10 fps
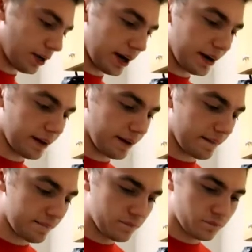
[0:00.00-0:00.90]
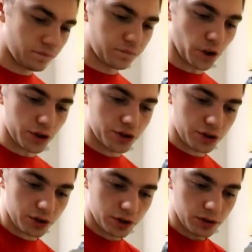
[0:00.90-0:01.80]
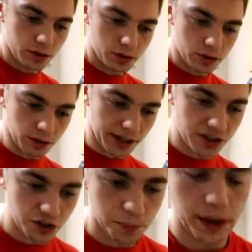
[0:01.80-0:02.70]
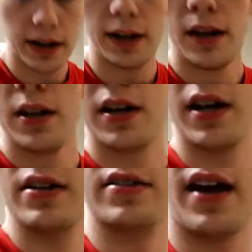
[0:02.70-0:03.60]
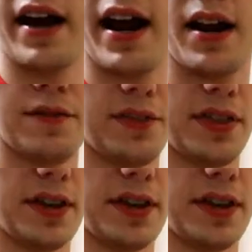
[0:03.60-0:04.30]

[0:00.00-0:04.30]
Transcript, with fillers: my first license plate because I have